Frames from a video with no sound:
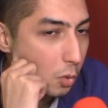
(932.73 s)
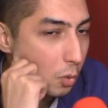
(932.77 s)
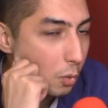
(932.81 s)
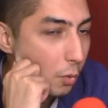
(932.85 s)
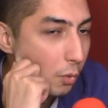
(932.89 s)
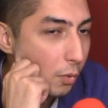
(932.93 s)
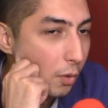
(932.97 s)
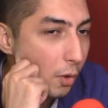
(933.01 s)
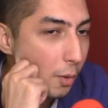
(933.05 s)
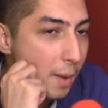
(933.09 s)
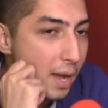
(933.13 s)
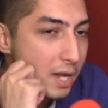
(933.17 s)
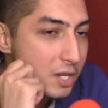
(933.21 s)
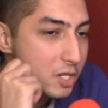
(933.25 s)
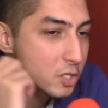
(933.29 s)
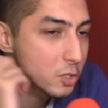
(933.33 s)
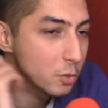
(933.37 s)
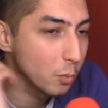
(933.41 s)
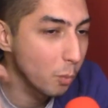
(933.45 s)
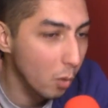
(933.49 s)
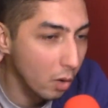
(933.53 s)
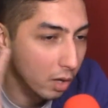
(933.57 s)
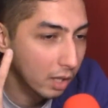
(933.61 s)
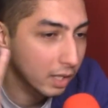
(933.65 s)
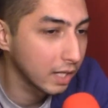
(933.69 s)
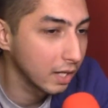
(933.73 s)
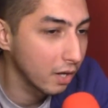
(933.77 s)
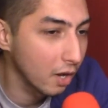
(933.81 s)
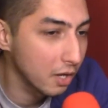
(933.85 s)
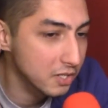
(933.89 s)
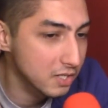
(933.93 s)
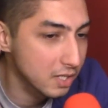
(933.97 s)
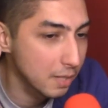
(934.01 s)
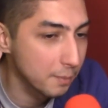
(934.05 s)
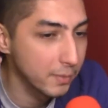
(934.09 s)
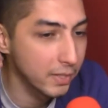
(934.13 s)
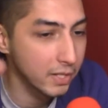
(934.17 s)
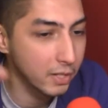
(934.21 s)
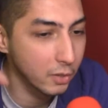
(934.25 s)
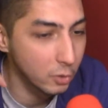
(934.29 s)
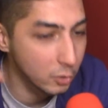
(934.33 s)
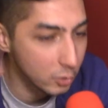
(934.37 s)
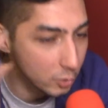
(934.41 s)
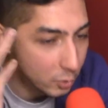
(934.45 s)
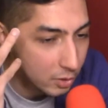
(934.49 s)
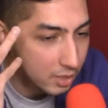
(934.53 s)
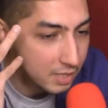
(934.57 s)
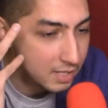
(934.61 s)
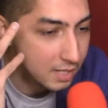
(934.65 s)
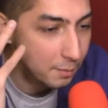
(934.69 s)
cool though. Imagine just working on something or
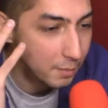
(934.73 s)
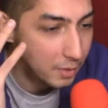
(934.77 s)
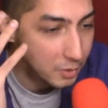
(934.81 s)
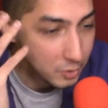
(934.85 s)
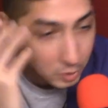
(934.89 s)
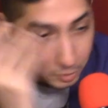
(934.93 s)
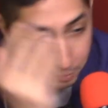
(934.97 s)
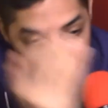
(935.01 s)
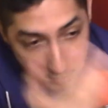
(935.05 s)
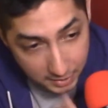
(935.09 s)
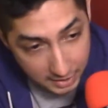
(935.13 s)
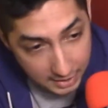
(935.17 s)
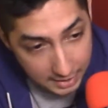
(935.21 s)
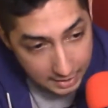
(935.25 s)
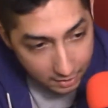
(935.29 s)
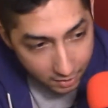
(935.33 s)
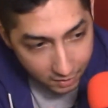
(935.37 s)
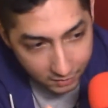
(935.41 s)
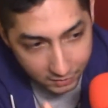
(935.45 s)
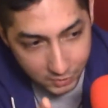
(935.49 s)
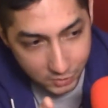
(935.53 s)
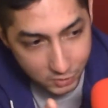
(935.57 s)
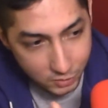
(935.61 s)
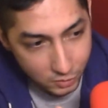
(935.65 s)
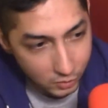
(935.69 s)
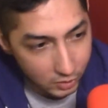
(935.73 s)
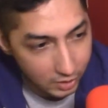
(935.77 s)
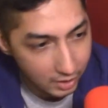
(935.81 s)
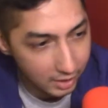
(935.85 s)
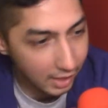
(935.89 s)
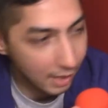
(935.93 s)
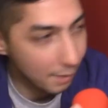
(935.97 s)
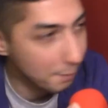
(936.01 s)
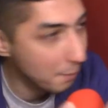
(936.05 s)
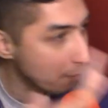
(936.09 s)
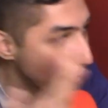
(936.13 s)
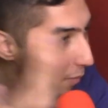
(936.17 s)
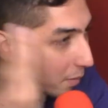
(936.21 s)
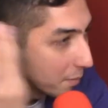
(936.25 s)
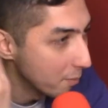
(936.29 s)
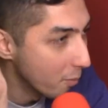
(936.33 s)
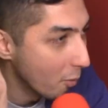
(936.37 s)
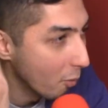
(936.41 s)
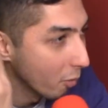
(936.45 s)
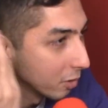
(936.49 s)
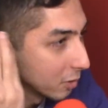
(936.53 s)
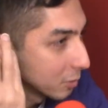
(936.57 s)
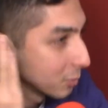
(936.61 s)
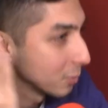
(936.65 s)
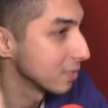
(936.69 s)
doing something, just being on the screen. Like I remember when
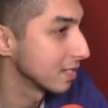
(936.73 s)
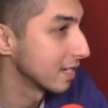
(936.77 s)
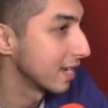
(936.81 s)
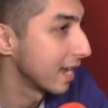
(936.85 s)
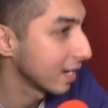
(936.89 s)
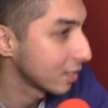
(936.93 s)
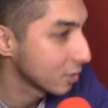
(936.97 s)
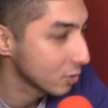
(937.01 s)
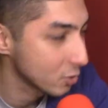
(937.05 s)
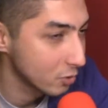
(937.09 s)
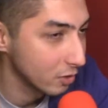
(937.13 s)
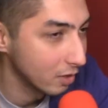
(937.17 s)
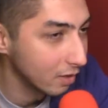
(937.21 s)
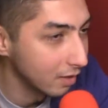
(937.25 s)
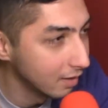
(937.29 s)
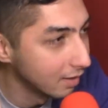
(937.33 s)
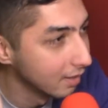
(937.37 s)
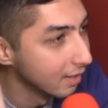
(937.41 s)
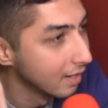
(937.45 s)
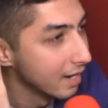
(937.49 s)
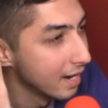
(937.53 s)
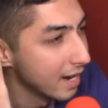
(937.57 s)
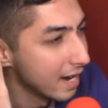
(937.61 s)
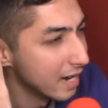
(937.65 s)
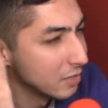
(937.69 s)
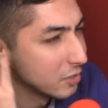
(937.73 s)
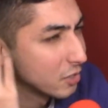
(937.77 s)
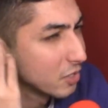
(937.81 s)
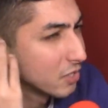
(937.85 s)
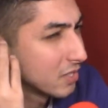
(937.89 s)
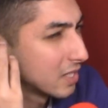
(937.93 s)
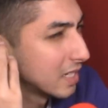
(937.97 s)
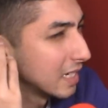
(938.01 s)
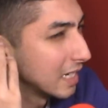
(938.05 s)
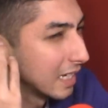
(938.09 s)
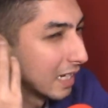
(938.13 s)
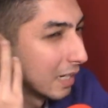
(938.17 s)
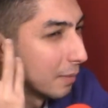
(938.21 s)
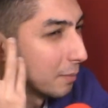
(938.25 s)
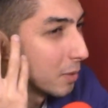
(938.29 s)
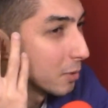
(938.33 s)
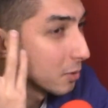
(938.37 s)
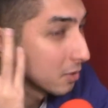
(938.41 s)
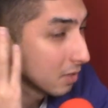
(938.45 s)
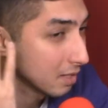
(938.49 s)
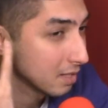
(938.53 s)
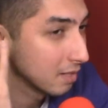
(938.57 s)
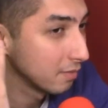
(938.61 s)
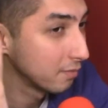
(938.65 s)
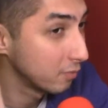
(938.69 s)
Boris was an extra, and just seeing him. He was
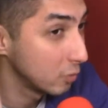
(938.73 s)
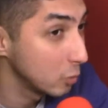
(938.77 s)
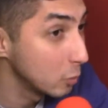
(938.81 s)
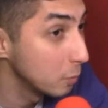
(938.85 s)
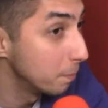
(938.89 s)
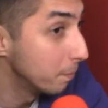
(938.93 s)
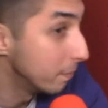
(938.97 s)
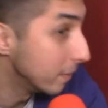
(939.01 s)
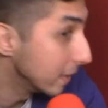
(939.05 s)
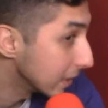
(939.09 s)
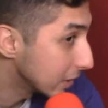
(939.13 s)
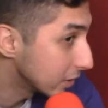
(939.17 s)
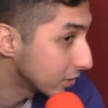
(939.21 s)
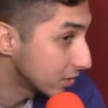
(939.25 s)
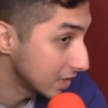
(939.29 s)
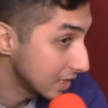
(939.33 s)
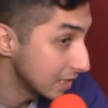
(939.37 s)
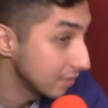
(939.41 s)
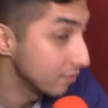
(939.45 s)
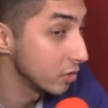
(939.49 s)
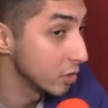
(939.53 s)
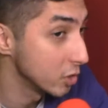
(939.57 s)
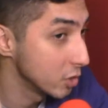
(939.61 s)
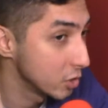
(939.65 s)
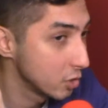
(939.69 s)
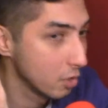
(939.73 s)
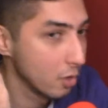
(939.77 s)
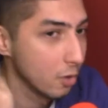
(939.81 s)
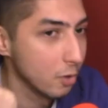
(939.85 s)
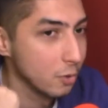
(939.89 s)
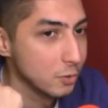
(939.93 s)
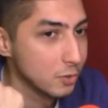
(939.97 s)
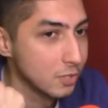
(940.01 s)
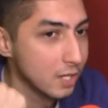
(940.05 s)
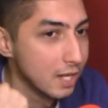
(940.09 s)
on a few big TV shows,